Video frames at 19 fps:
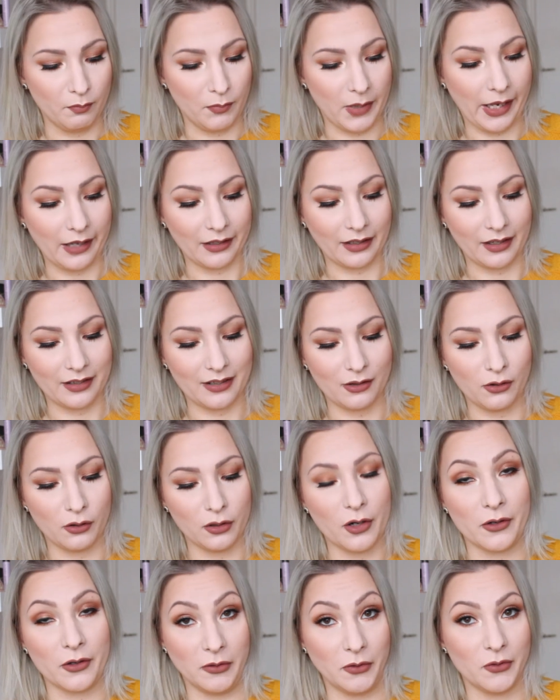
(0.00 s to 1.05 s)
But the
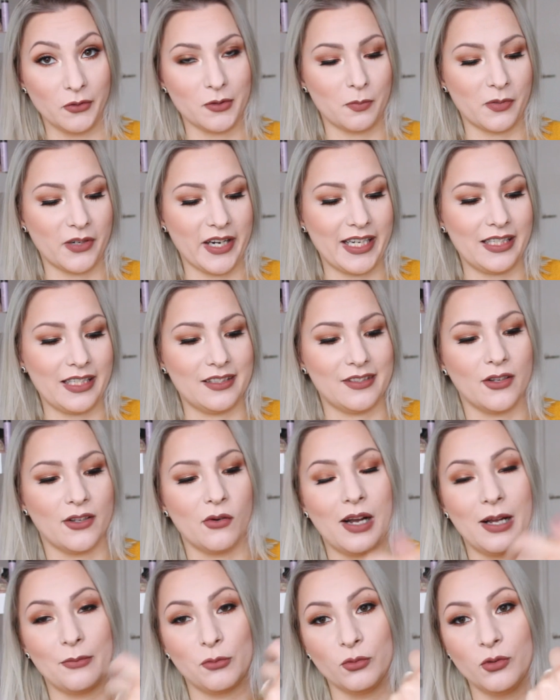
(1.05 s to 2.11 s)
color looks pretty,
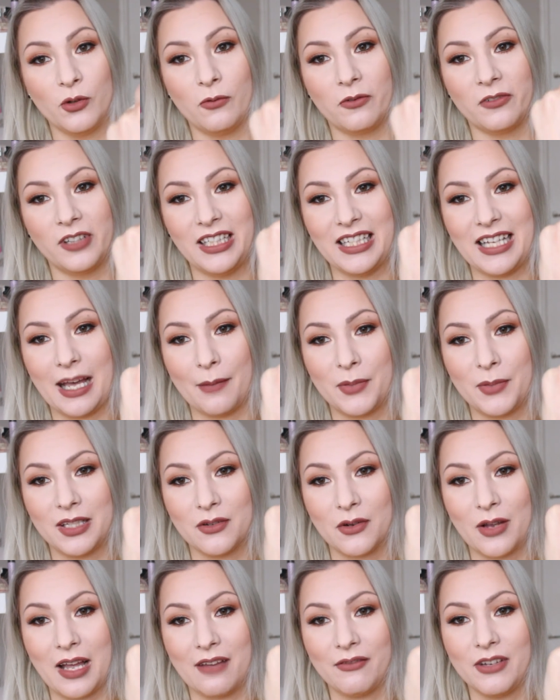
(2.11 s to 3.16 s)
so I'm really happy
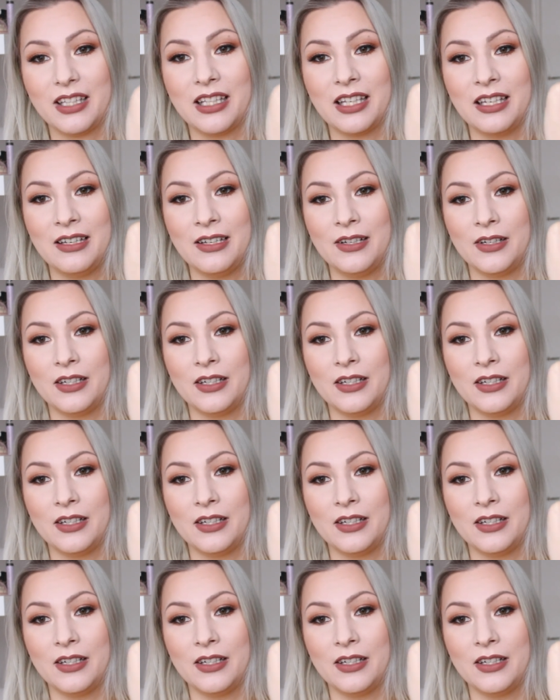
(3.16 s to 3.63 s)
to have it.